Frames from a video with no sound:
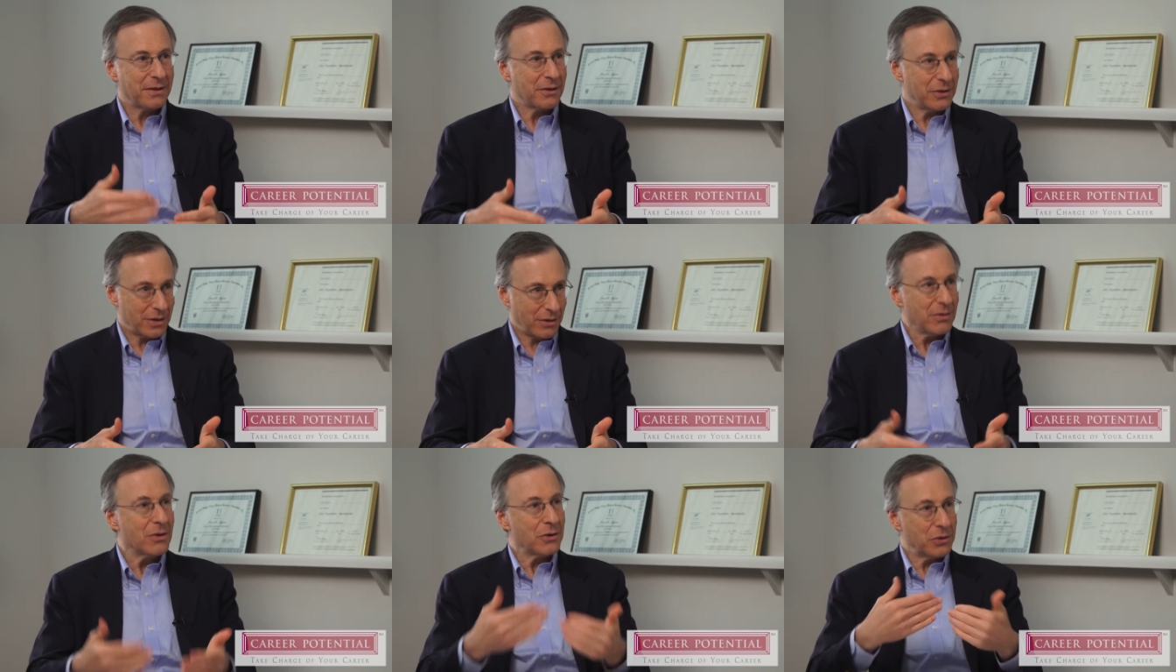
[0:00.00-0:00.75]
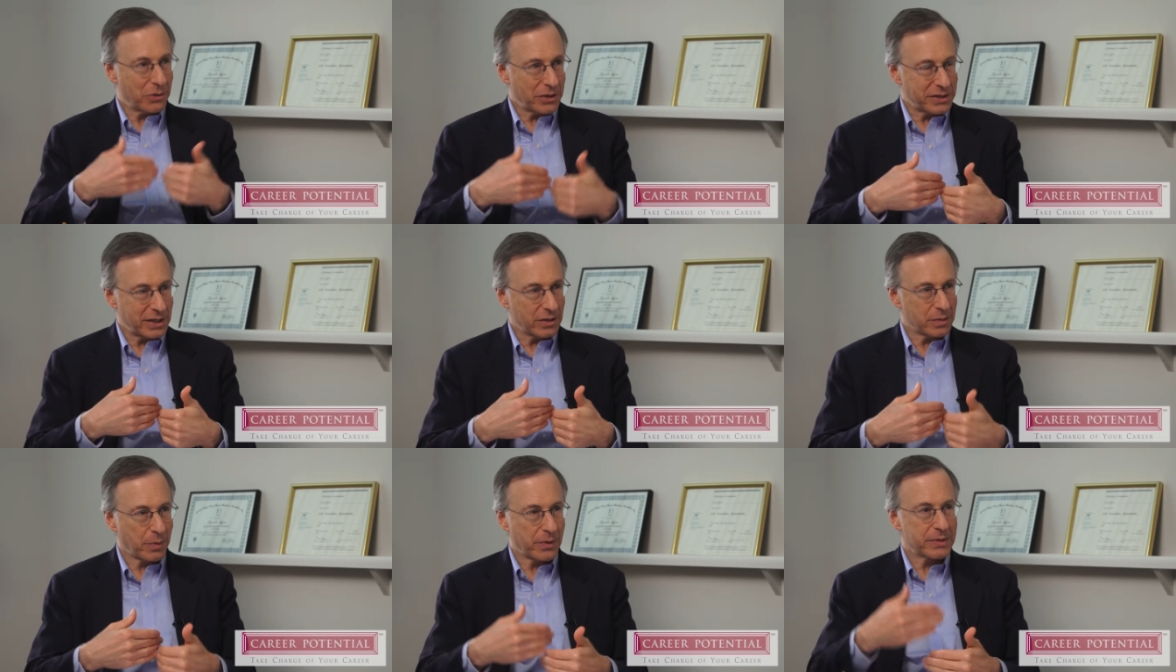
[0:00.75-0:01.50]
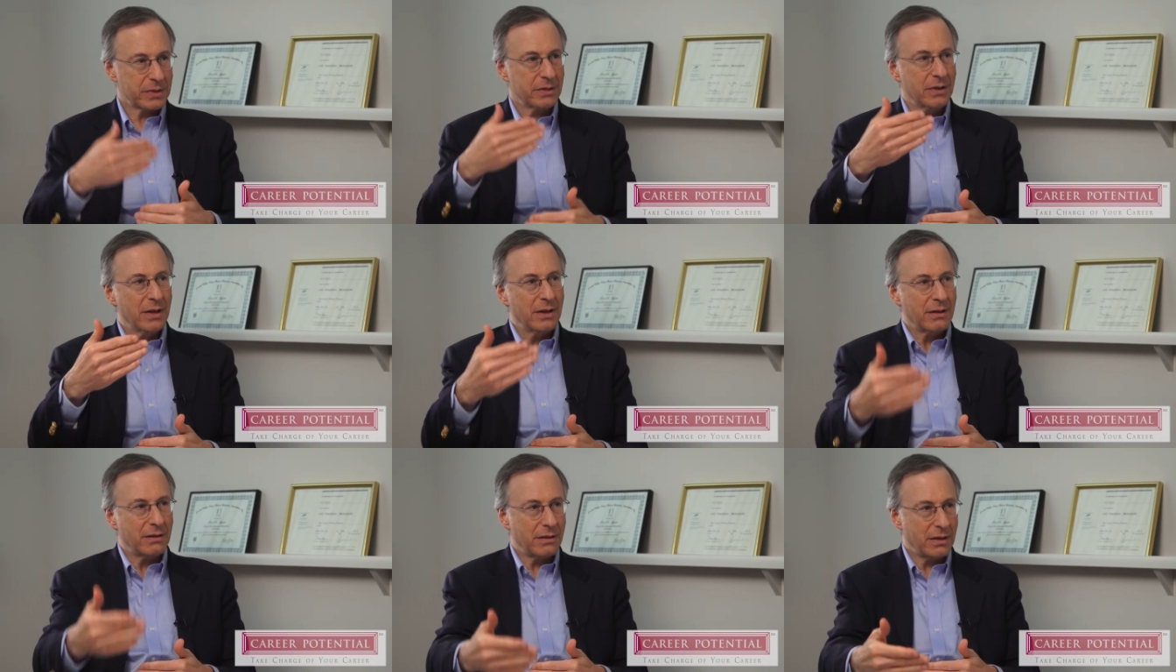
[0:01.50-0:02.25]
You know, you're the salesperson,
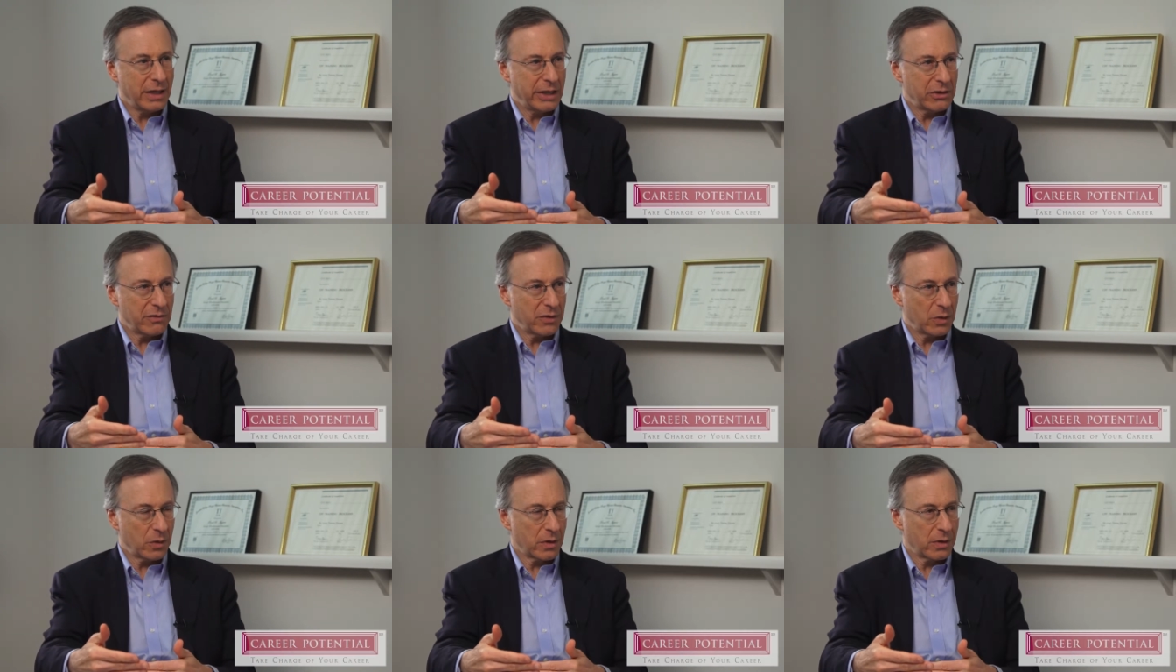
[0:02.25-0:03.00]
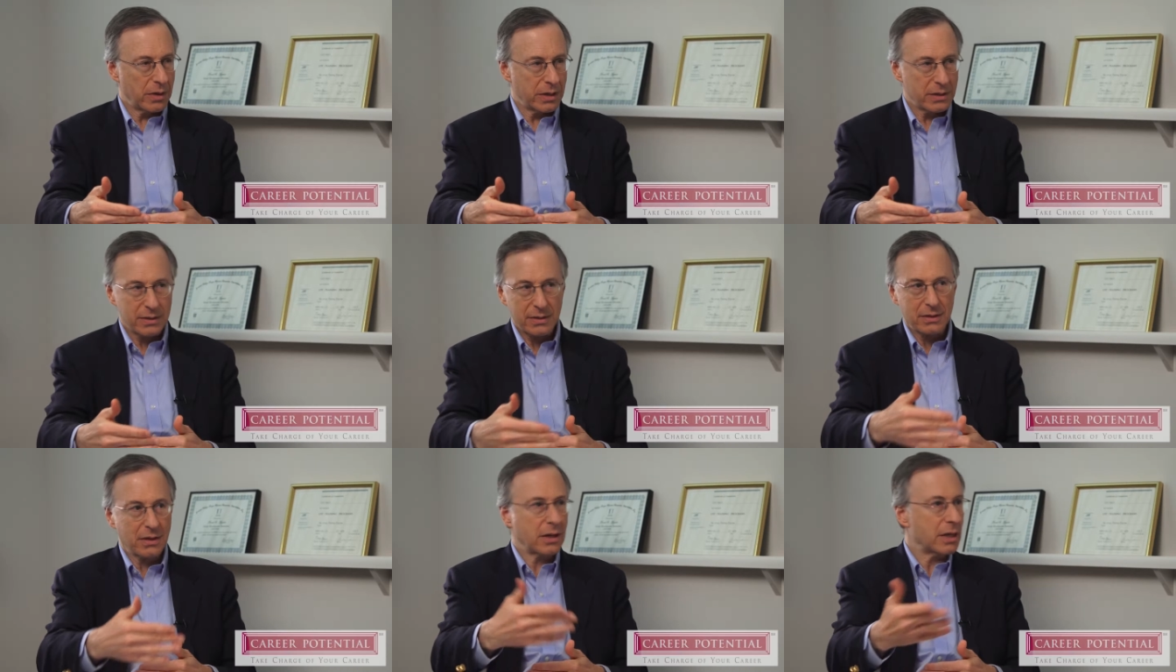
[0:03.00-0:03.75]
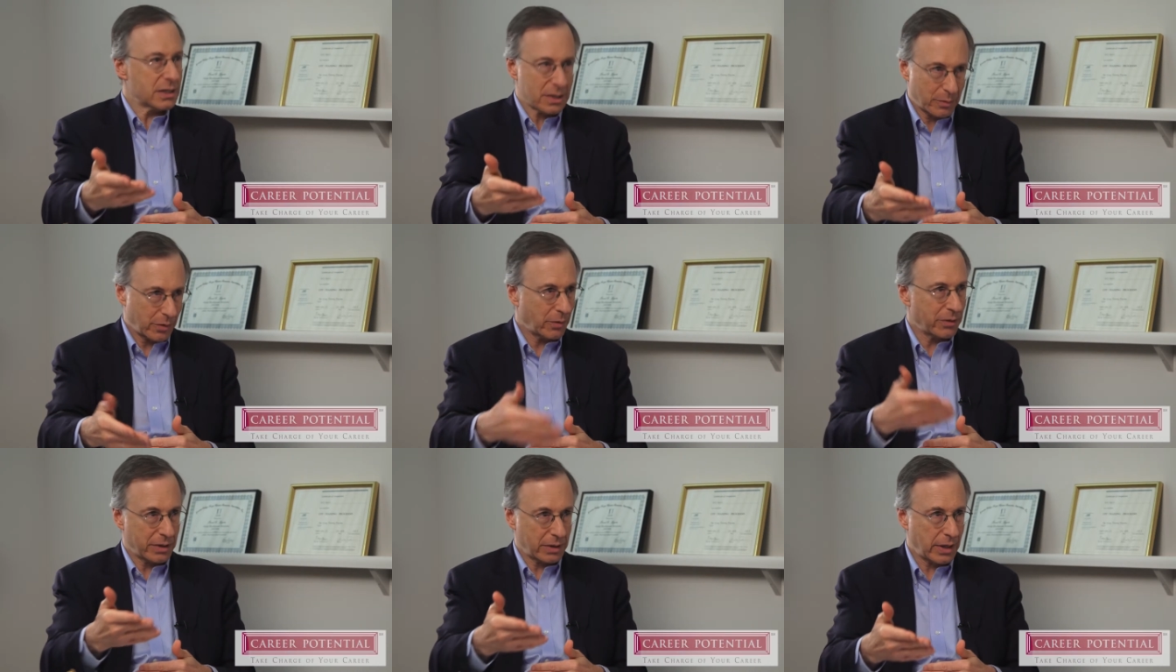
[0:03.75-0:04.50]
the interviewer is the customer
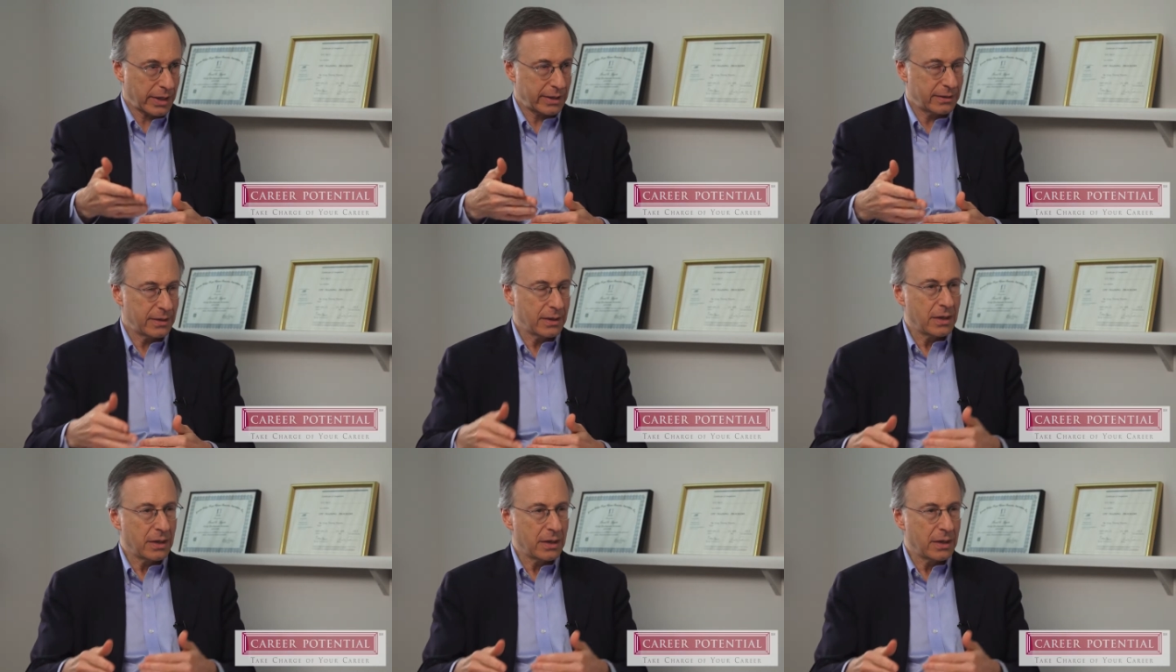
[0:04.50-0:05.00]
or the client.